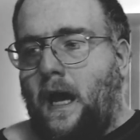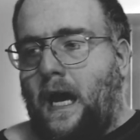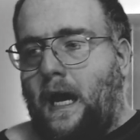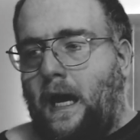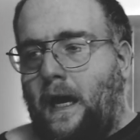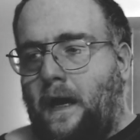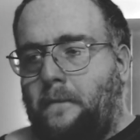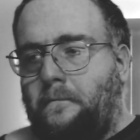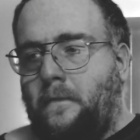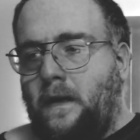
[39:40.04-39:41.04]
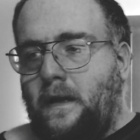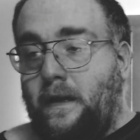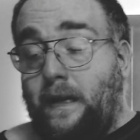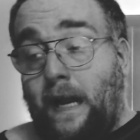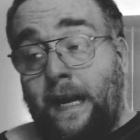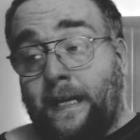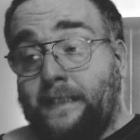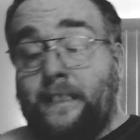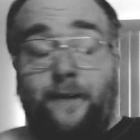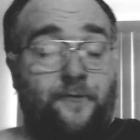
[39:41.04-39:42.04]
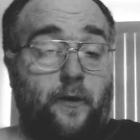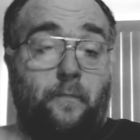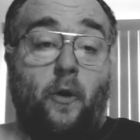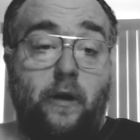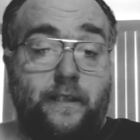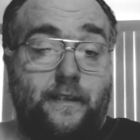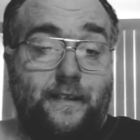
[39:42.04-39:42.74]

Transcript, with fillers: Um, and you can see it for the points